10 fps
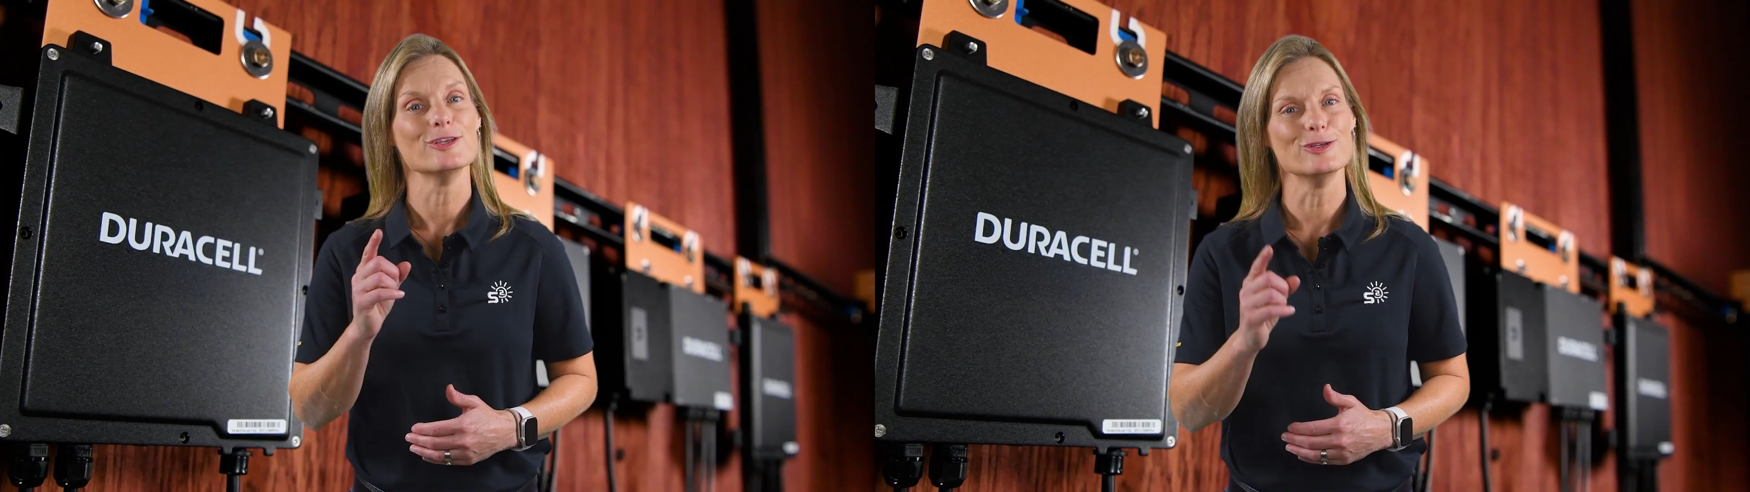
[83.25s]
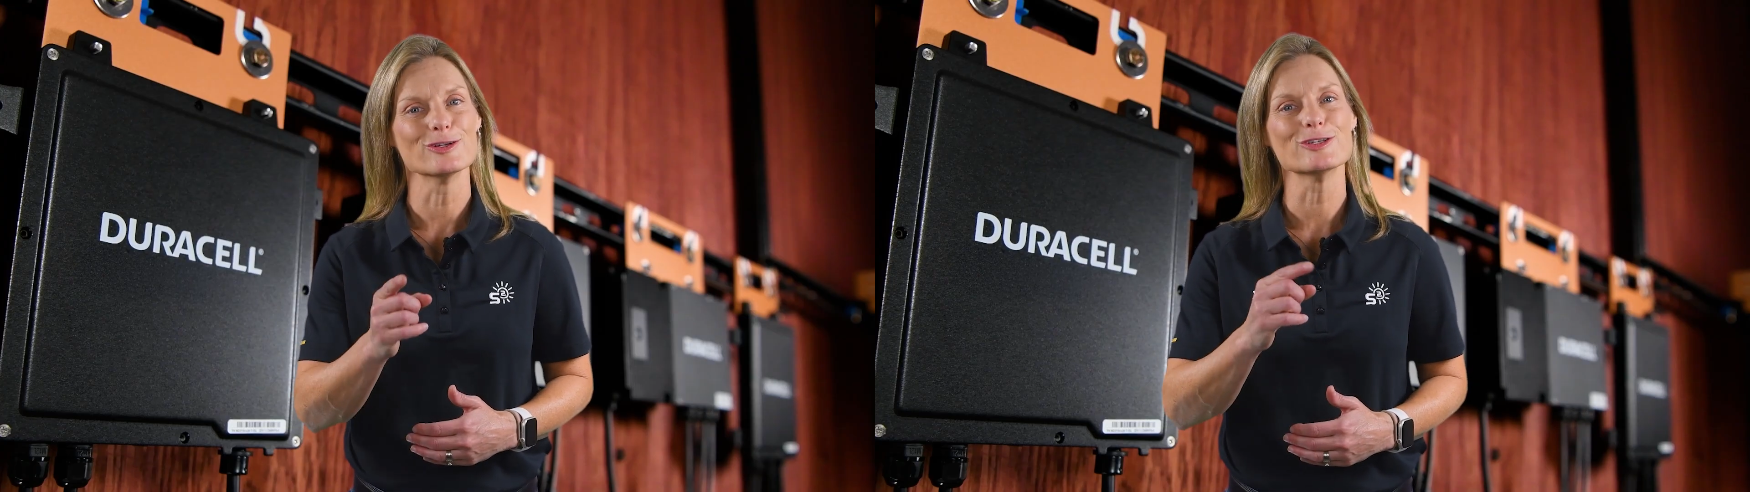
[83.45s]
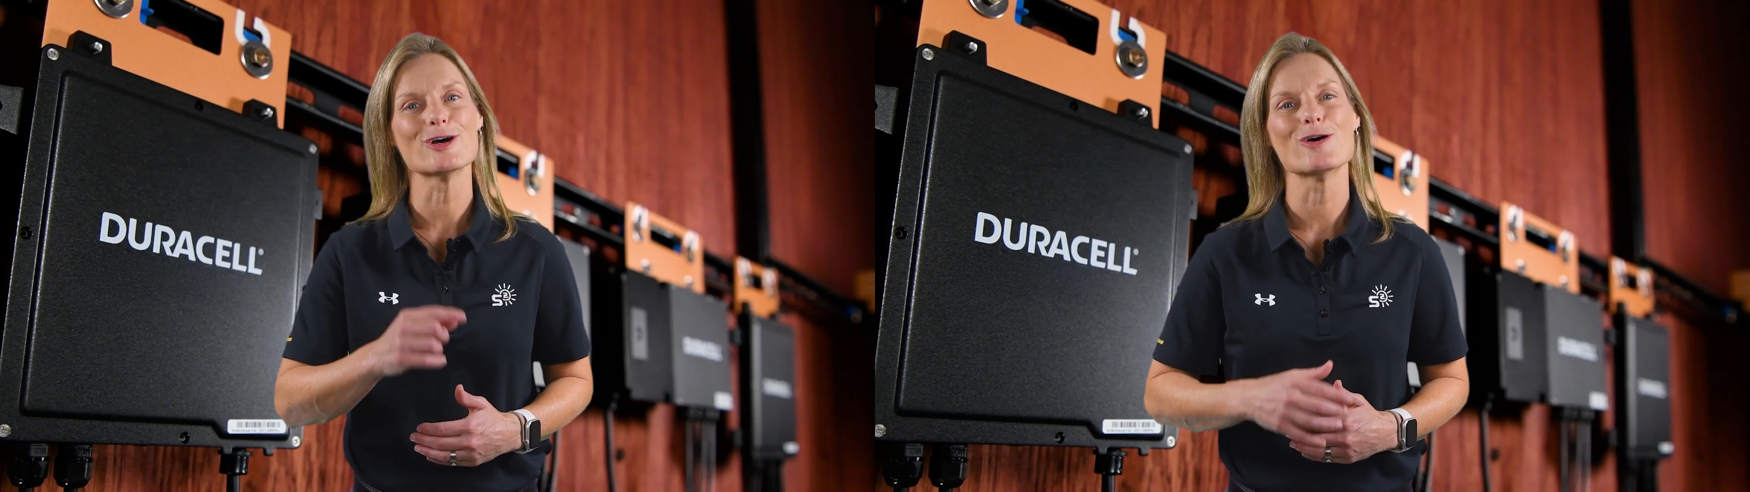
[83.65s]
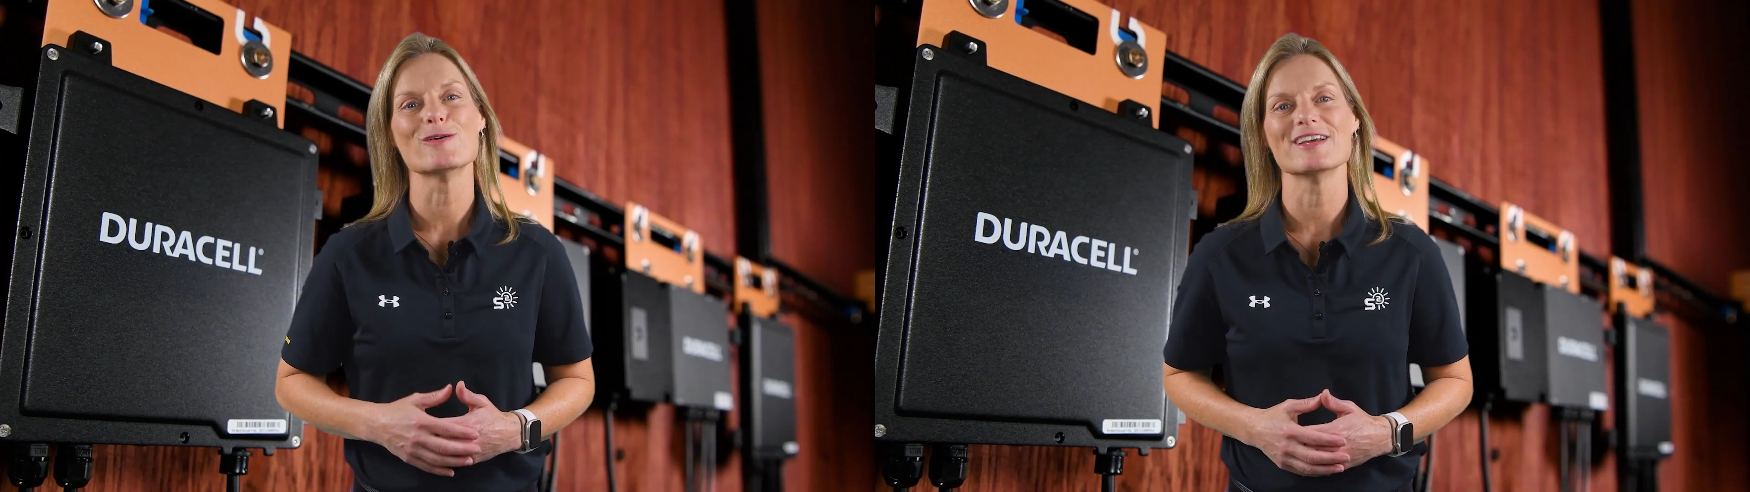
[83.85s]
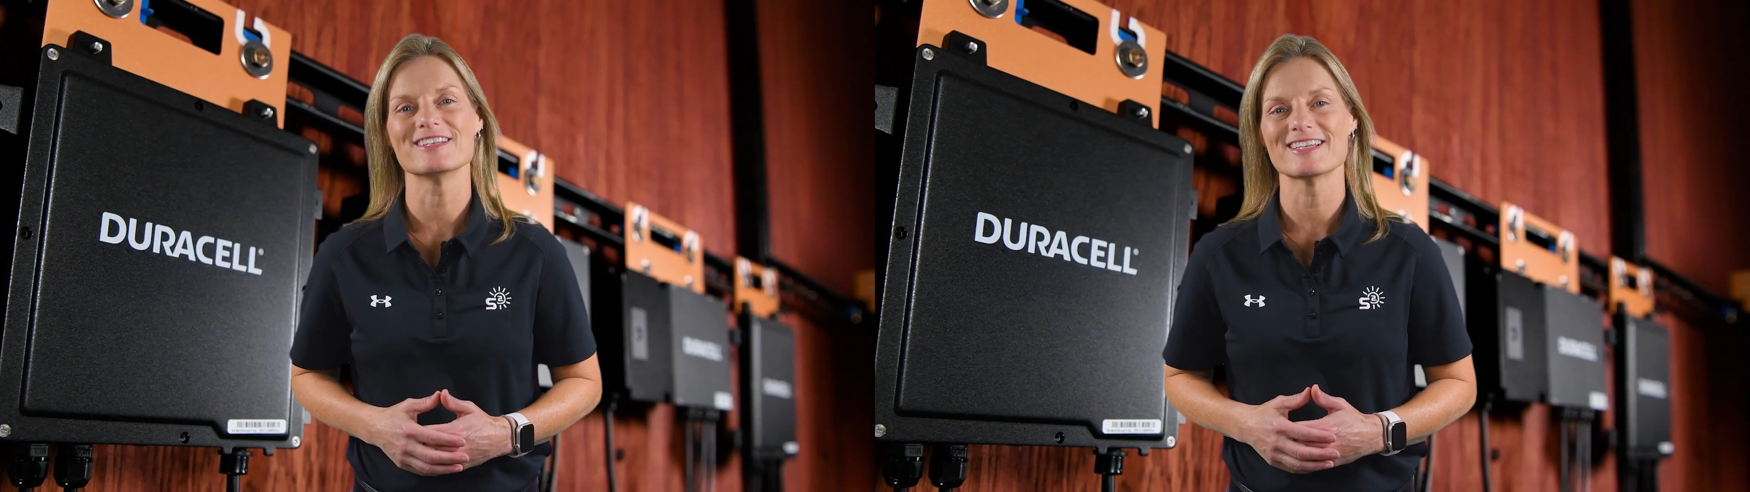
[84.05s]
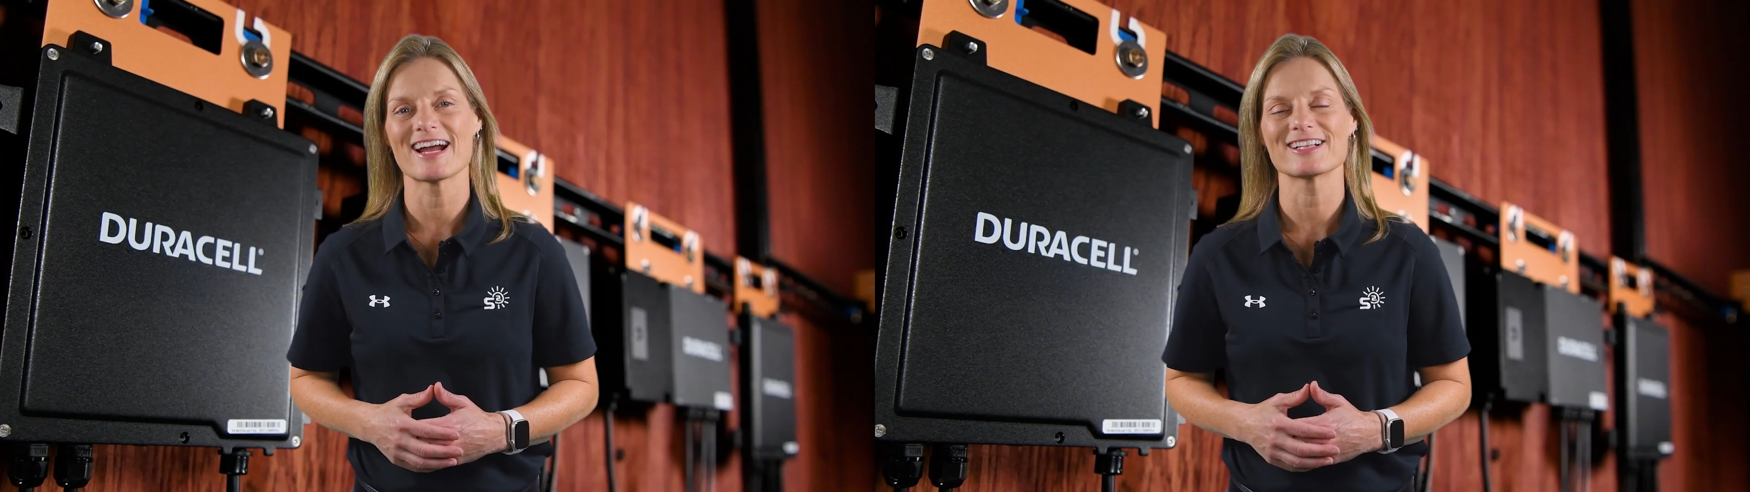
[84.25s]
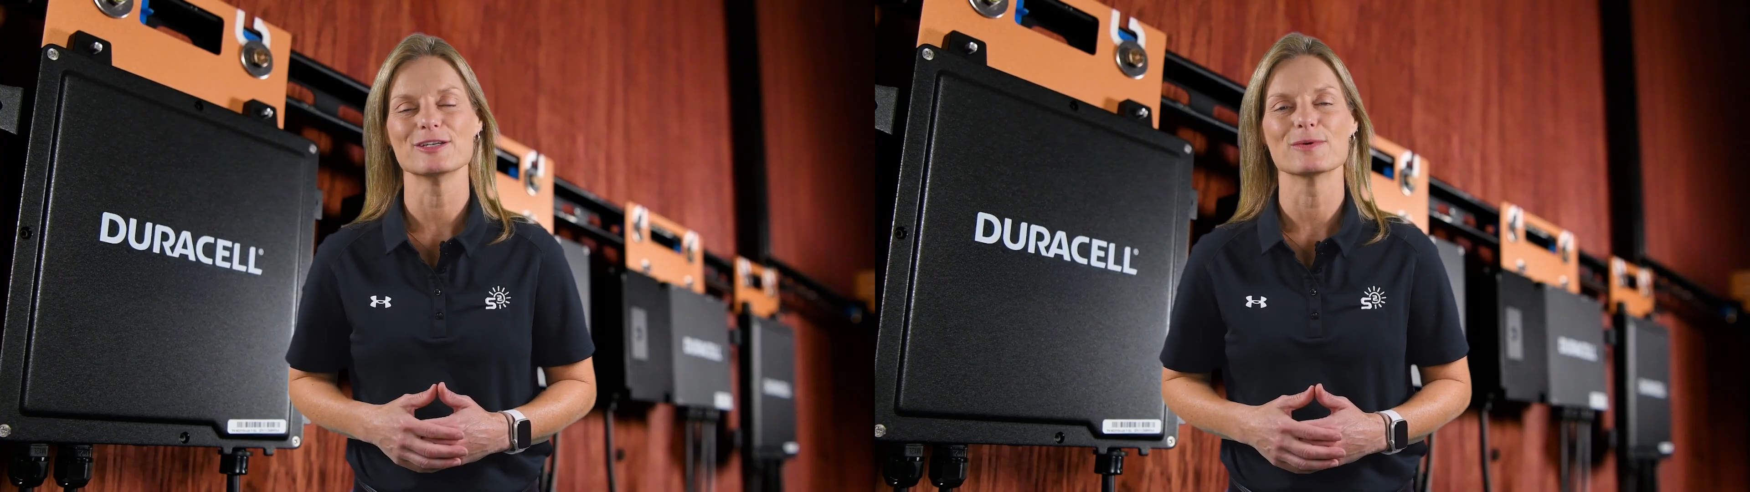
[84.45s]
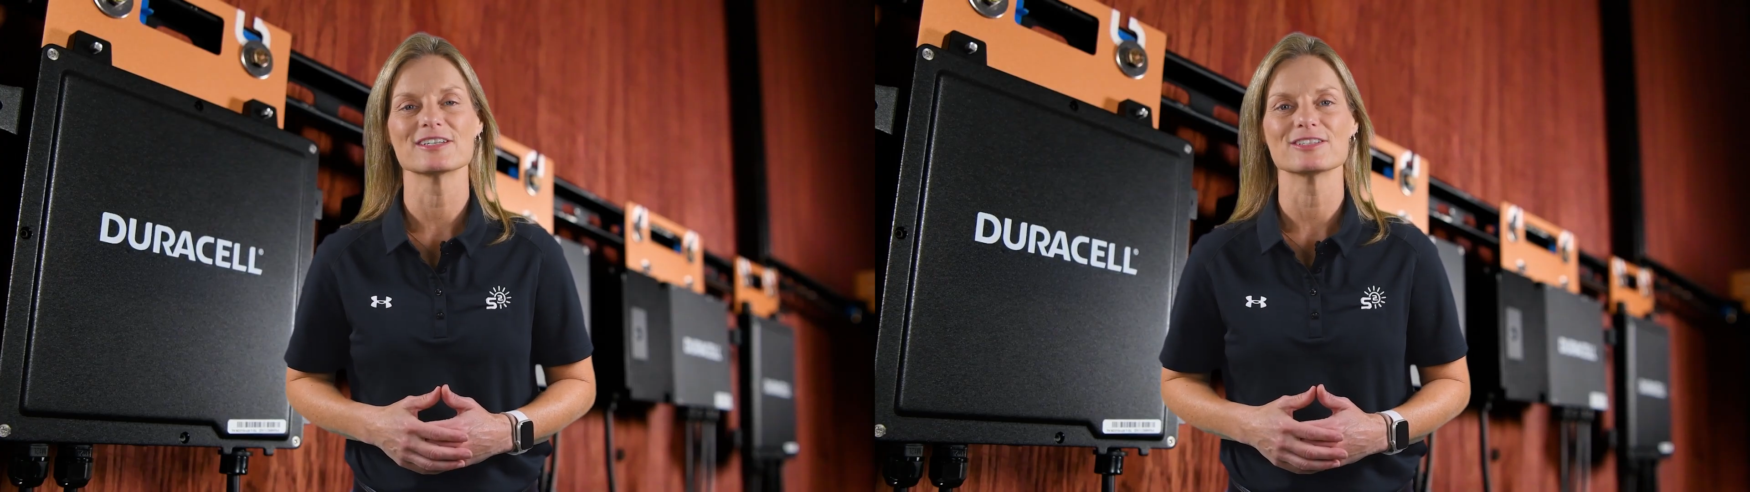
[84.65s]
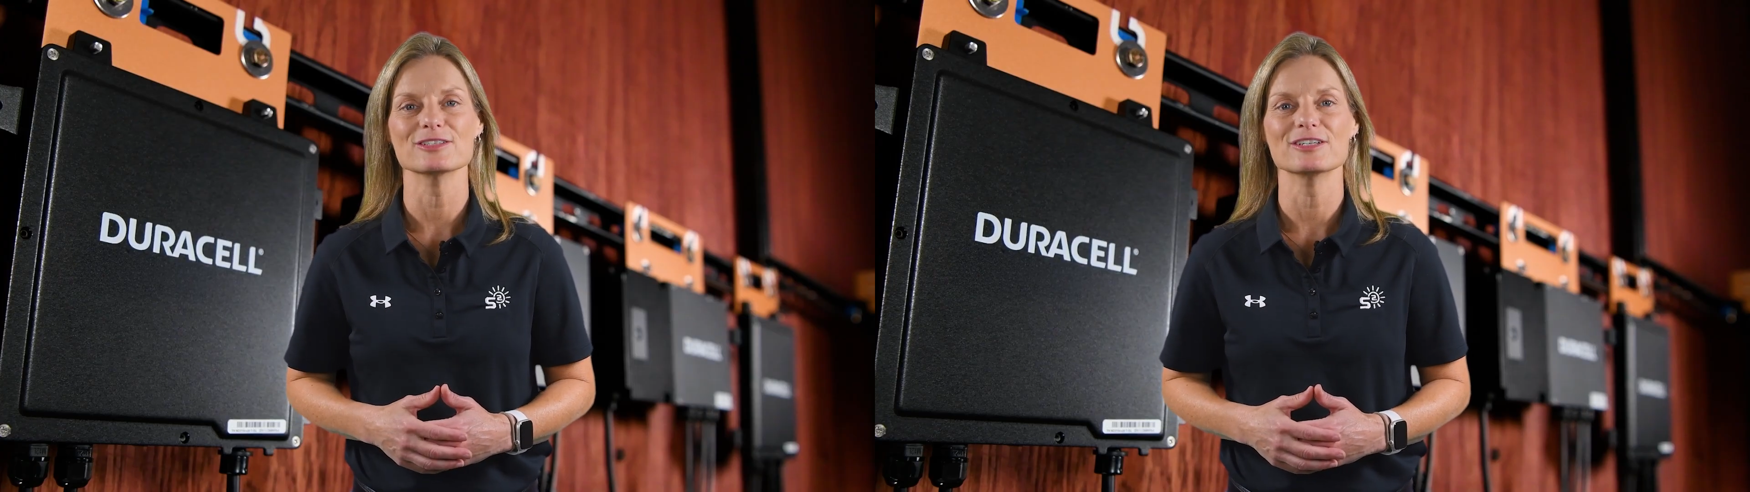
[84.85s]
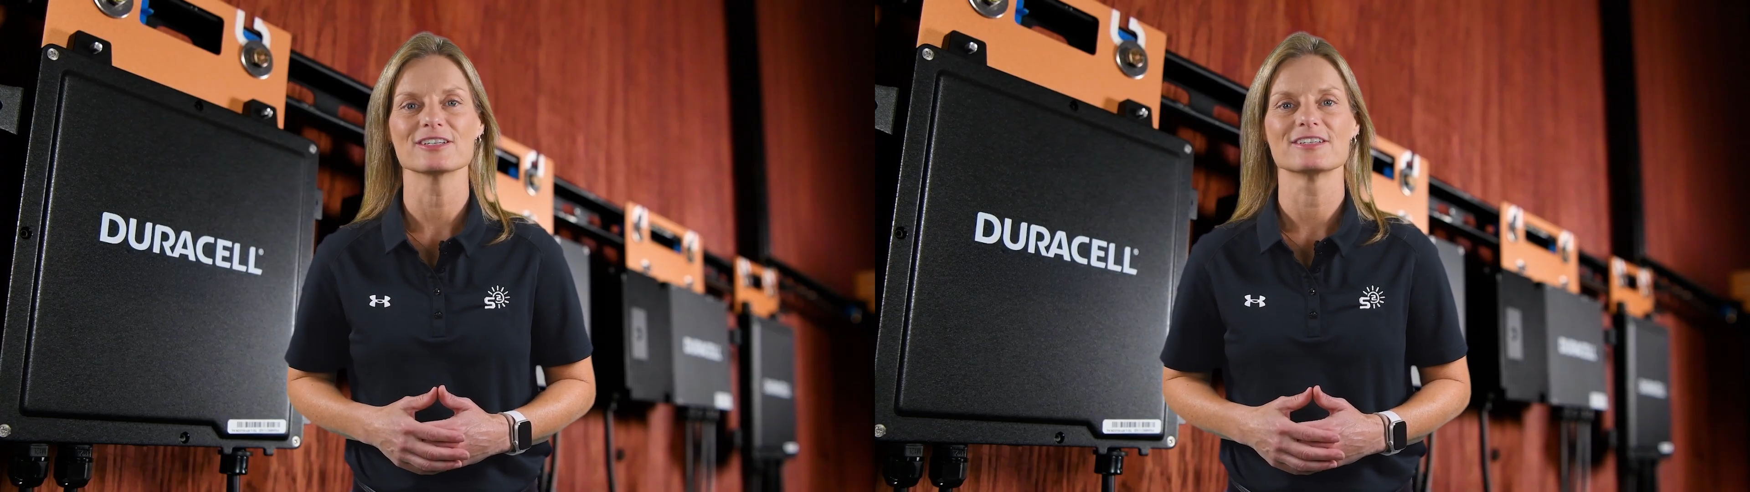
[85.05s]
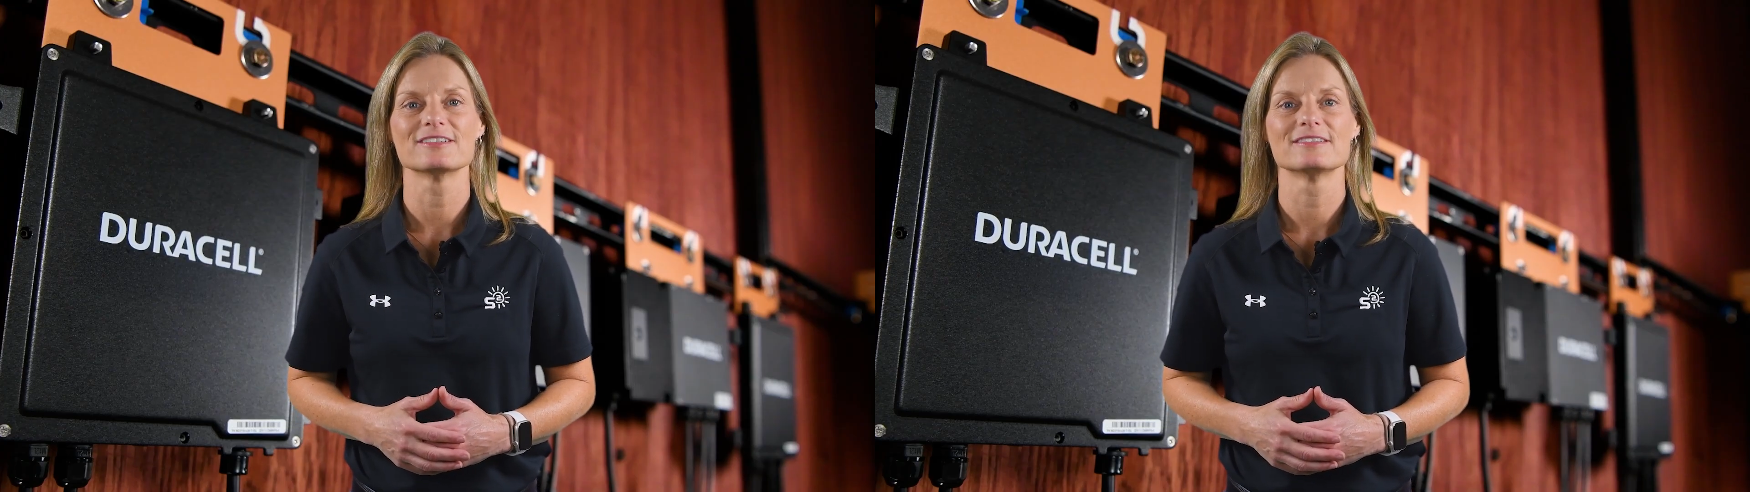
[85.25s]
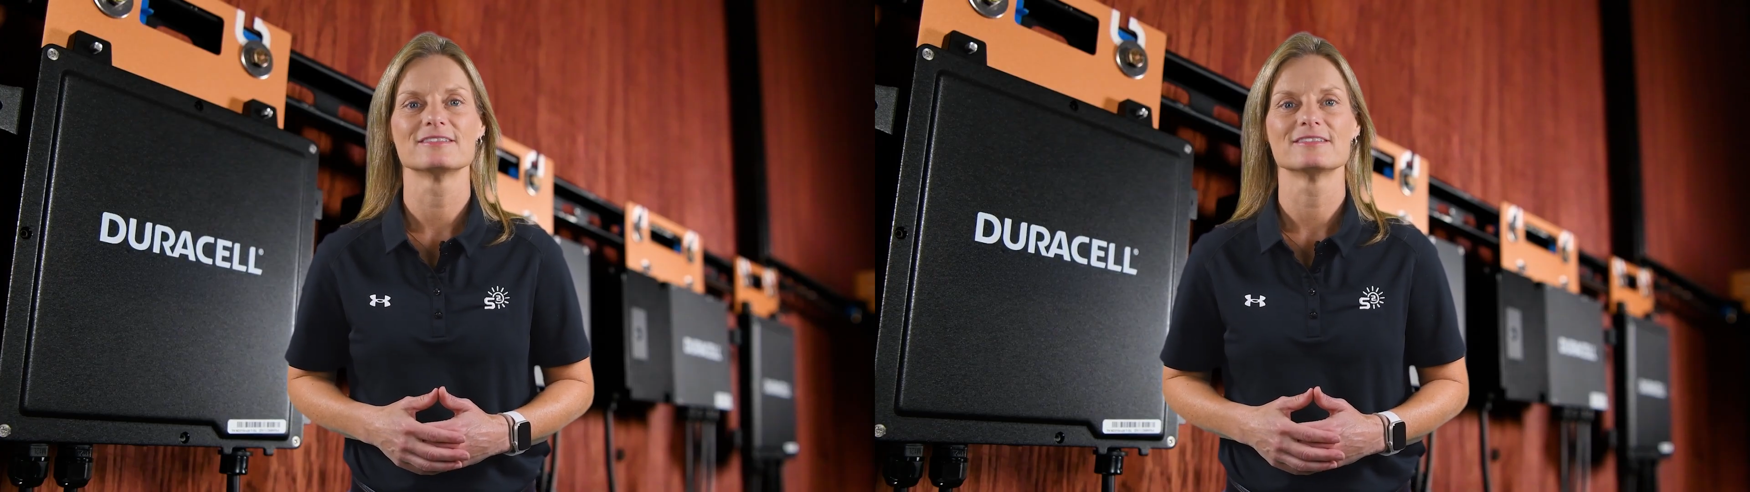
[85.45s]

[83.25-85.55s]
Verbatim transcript: you'll know exactly where to look.